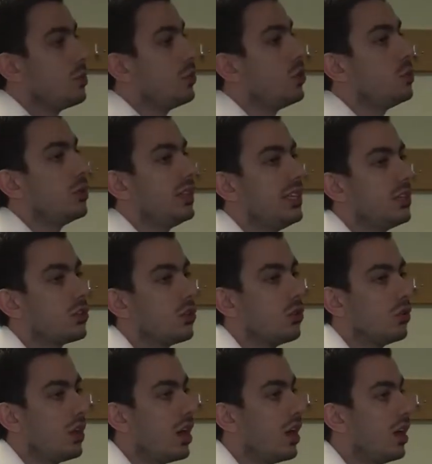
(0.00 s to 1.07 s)
a pupil in a
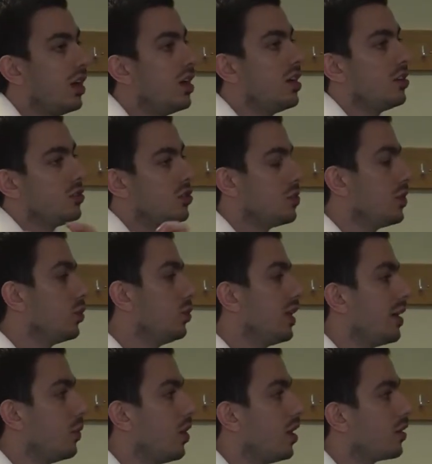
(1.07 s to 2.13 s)
corner, doing all
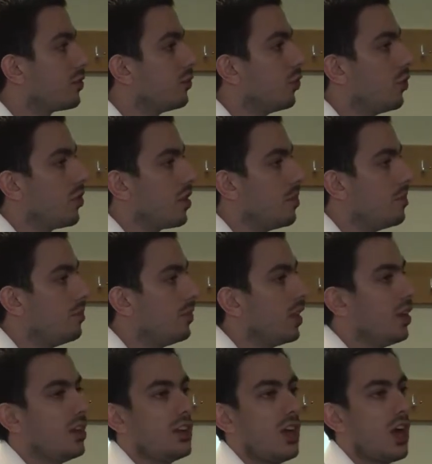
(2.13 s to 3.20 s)
their work for them,
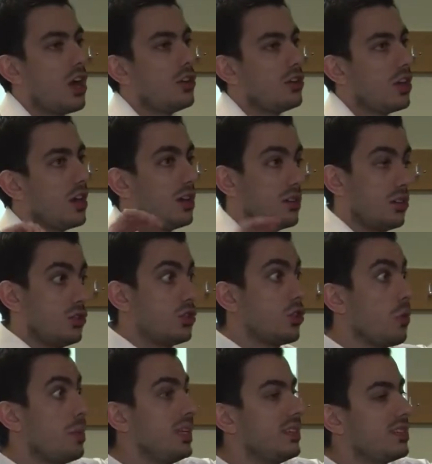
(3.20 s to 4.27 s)

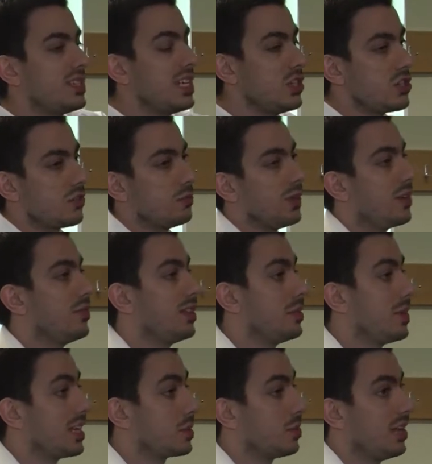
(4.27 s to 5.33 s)
stopping the teacher from giving
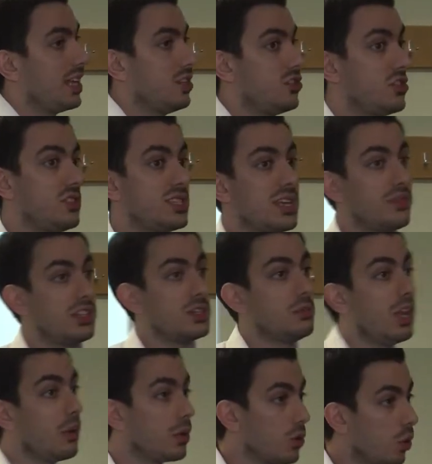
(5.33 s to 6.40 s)
them explanations, giving them
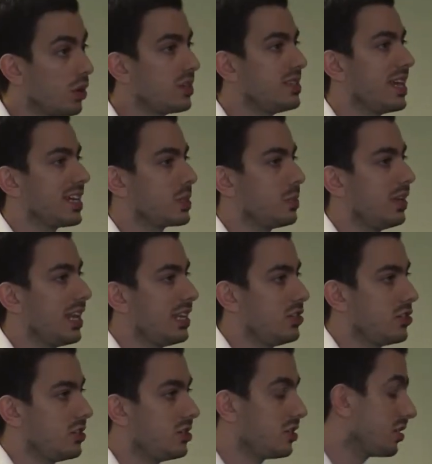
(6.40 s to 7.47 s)
lower quality
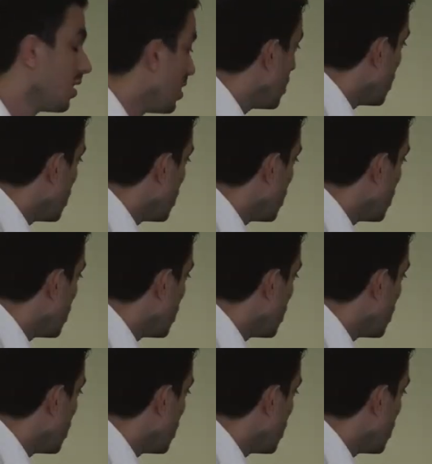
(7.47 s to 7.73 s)
explanations,